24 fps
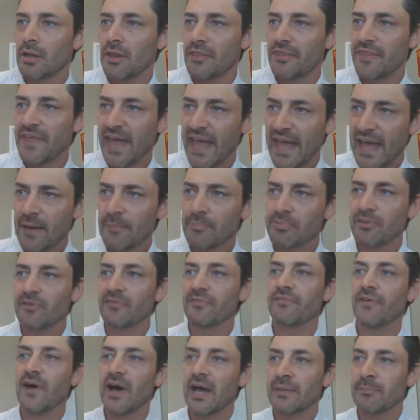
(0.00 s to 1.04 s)
The
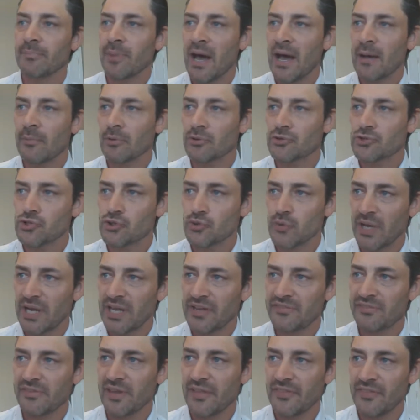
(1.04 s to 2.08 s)
Amplified Bible
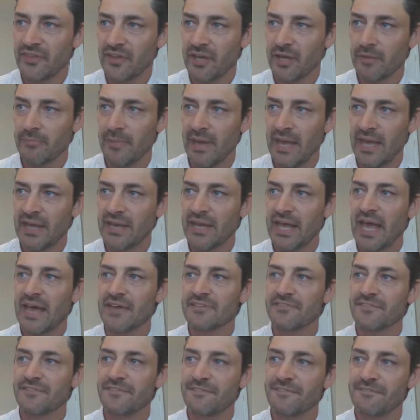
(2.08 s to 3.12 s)
translates the command
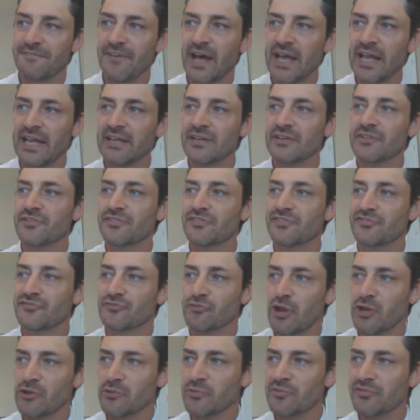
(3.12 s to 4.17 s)
as fight
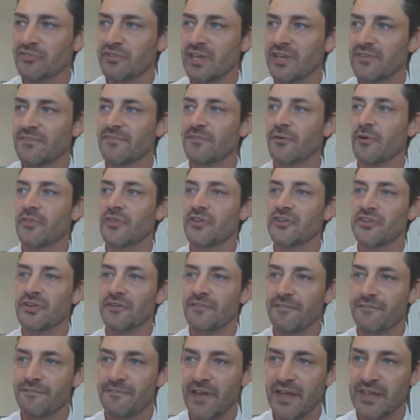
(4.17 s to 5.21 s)
strenuously for the
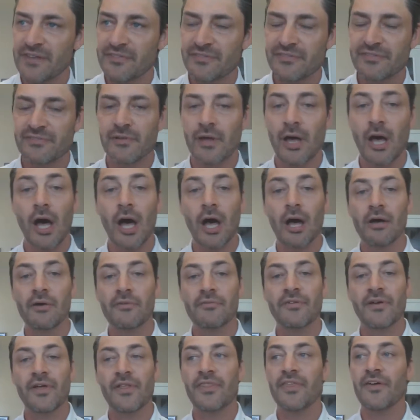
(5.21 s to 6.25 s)
defense
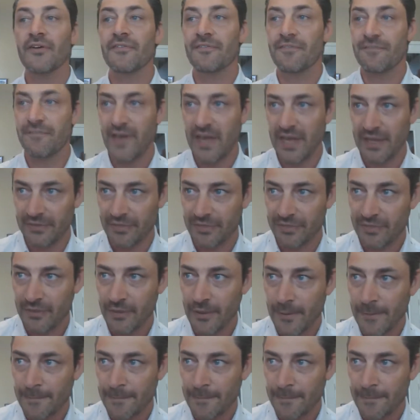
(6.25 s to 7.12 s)
of the faith.